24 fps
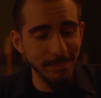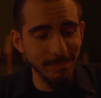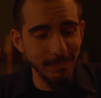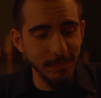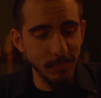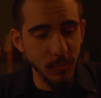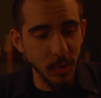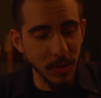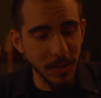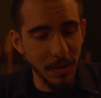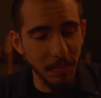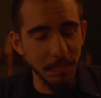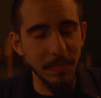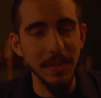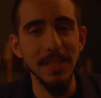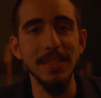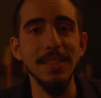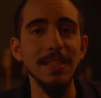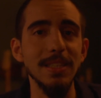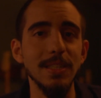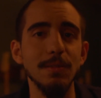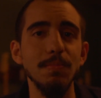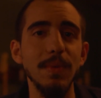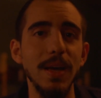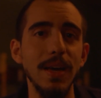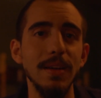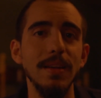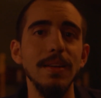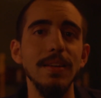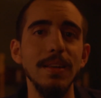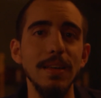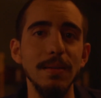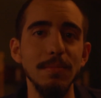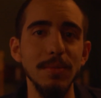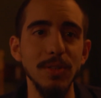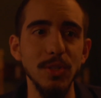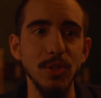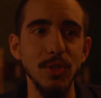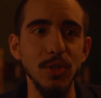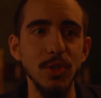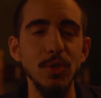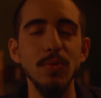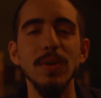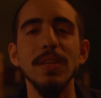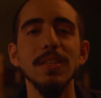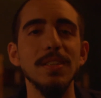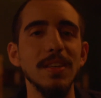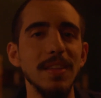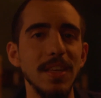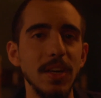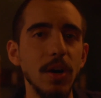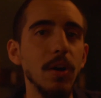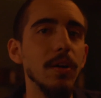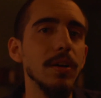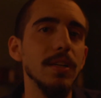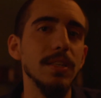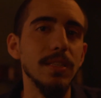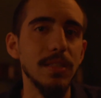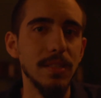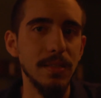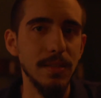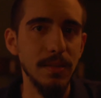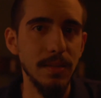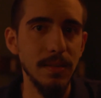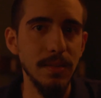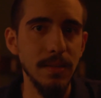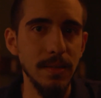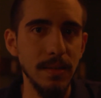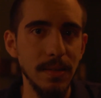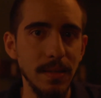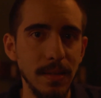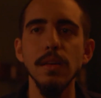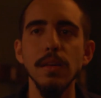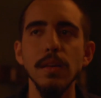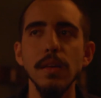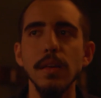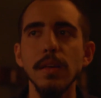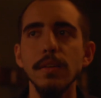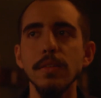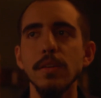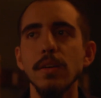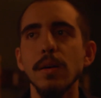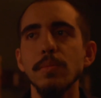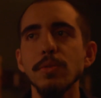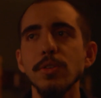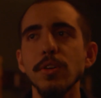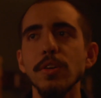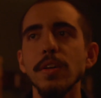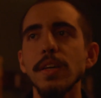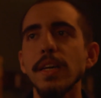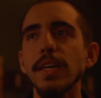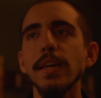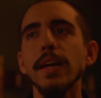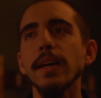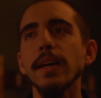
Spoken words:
what the businessman in him is doing to the artist. I'm sure he